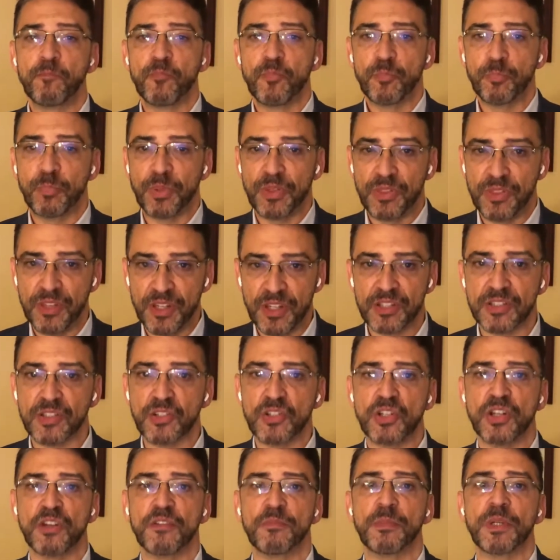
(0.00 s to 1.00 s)
but these
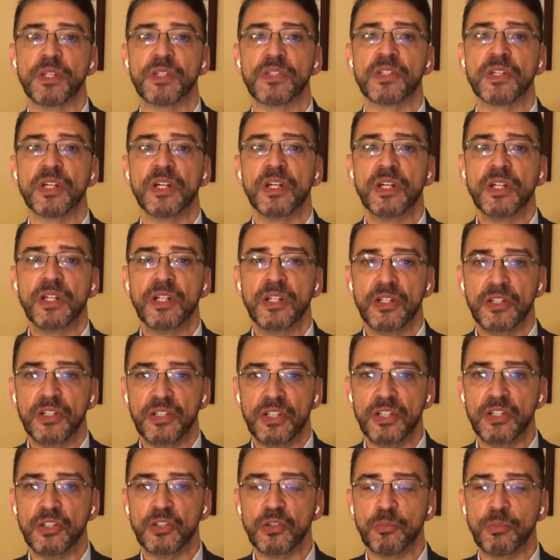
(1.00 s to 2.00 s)
achievements
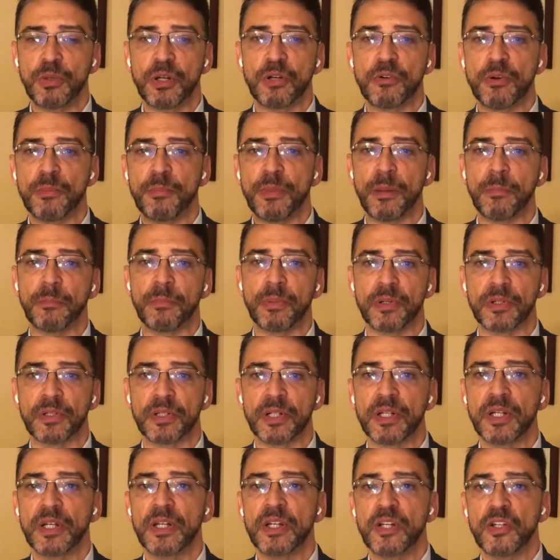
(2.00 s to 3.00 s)
need to be remembered,
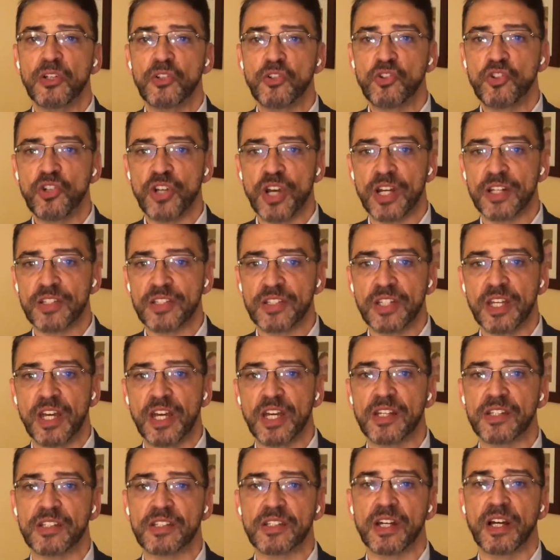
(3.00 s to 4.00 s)
just
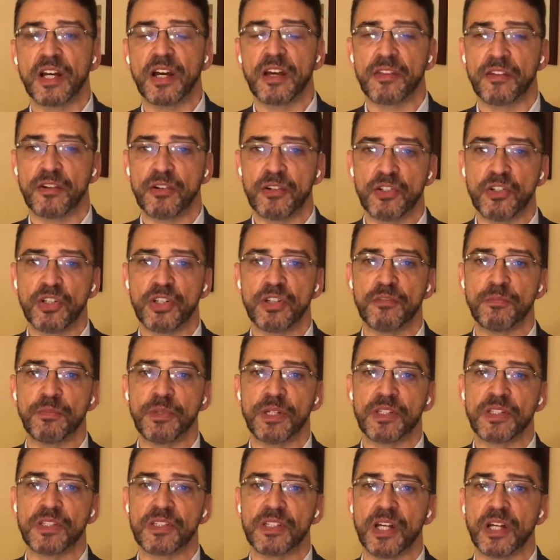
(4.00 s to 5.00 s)
as other
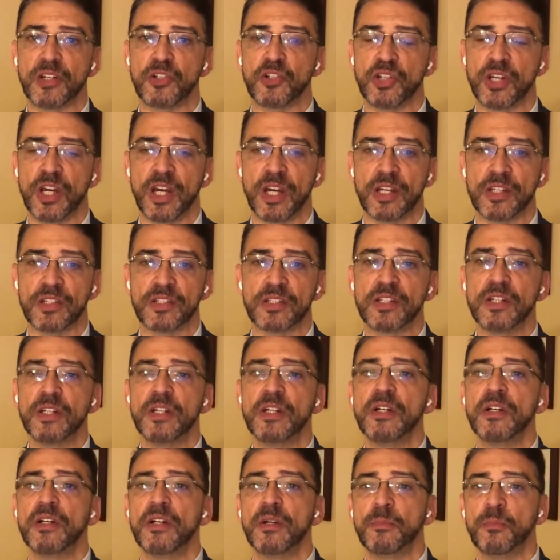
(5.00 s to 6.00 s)
achievements such as
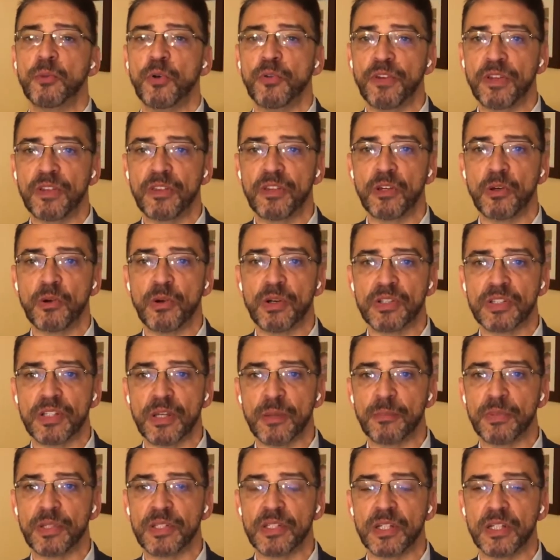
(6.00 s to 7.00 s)
moving the U.S.
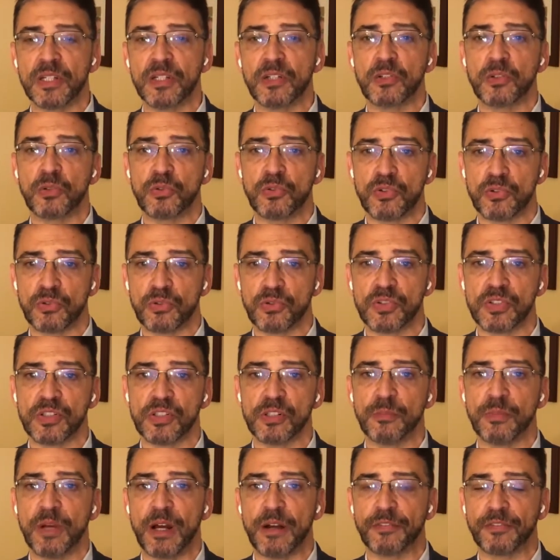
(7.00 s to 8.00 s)
Embassy to
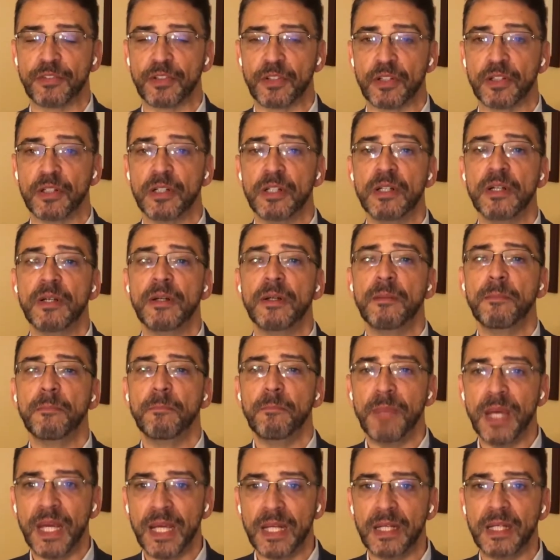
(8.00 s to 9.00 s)
Jerusalem after
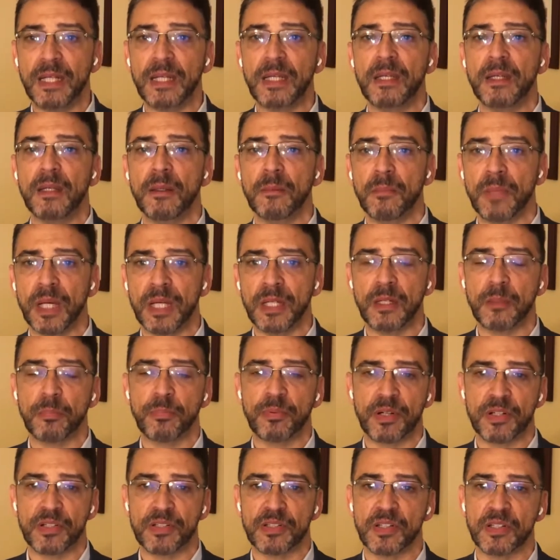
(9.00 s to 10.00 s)
many
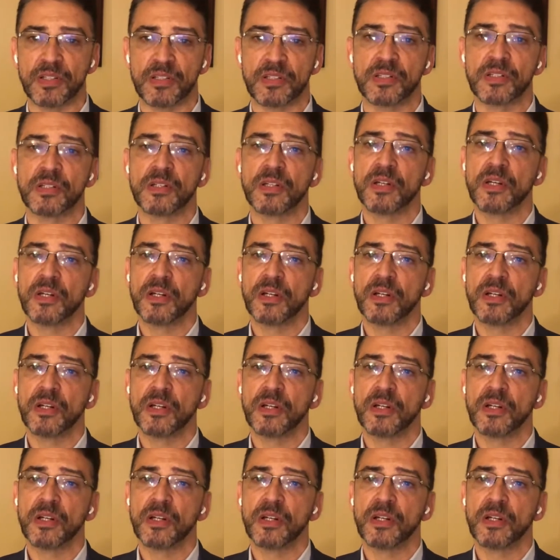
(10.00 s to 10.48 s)
presidents